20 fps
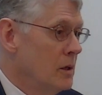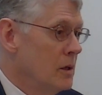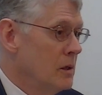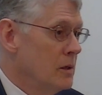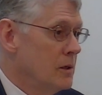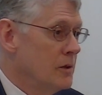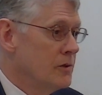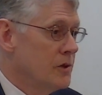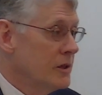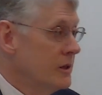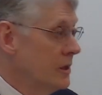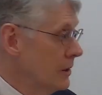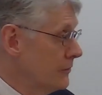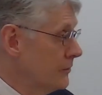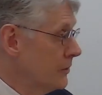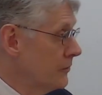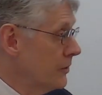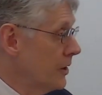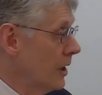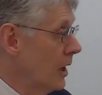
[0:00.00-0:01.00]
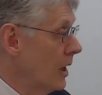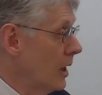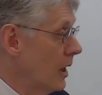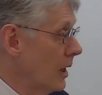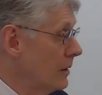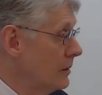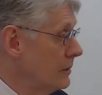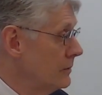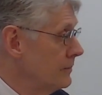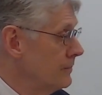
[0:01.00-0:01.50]
It's a gift of
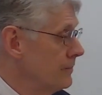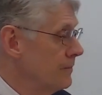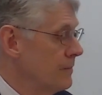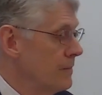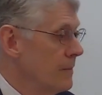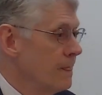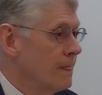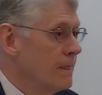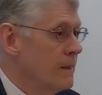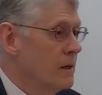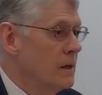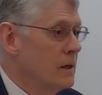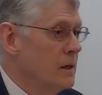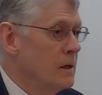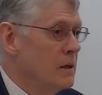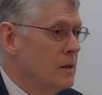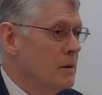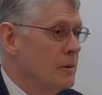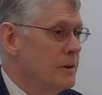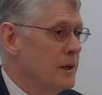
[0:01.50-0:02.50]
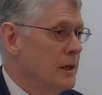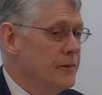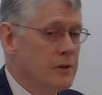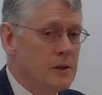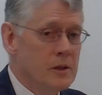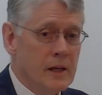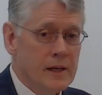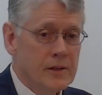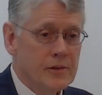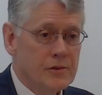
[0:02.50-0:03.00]
God. But
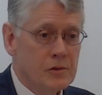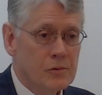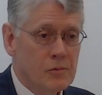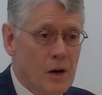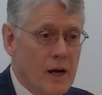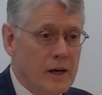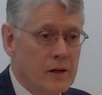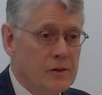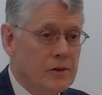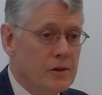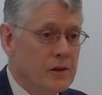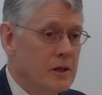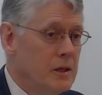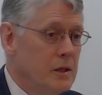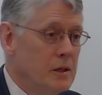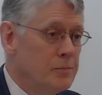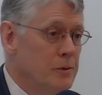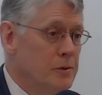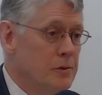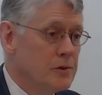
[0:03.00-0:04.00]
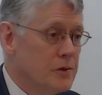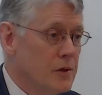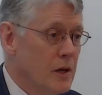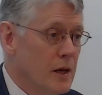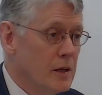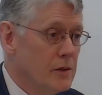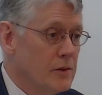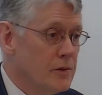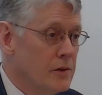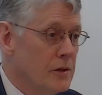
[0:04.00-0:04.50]
nevertheless, the writer to the Hebrews
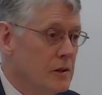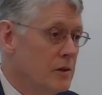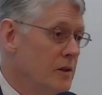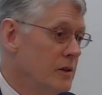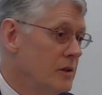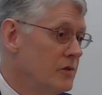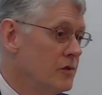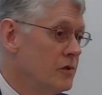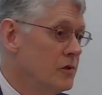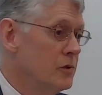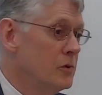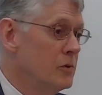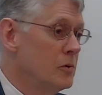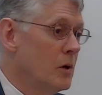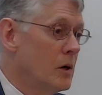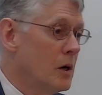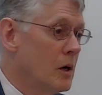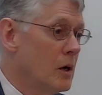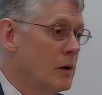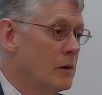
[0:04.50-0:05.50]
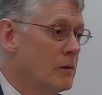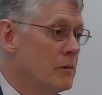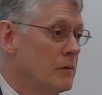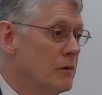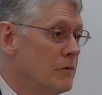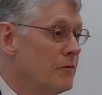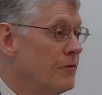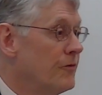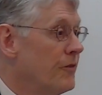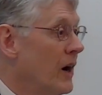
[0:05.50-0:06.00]
says that these two are
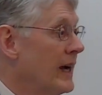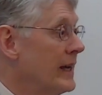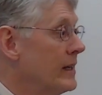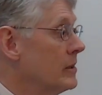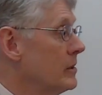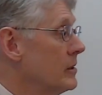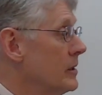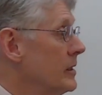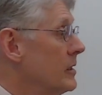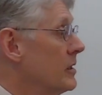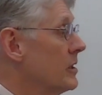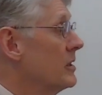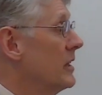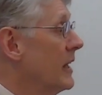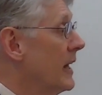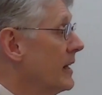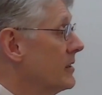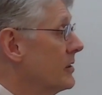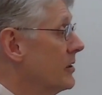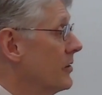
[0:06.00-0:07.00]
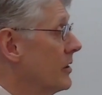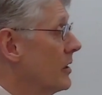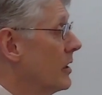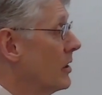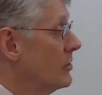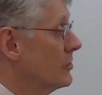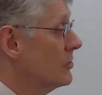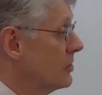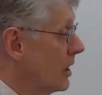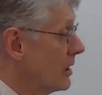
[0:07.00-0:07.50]
vitally connected, that our
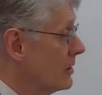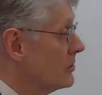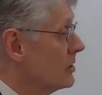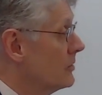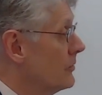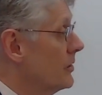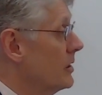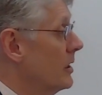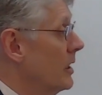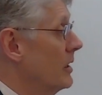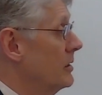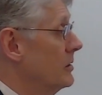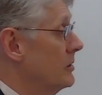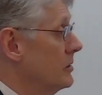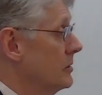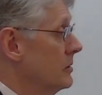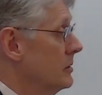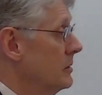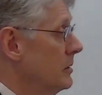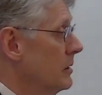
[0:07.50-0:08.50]
justification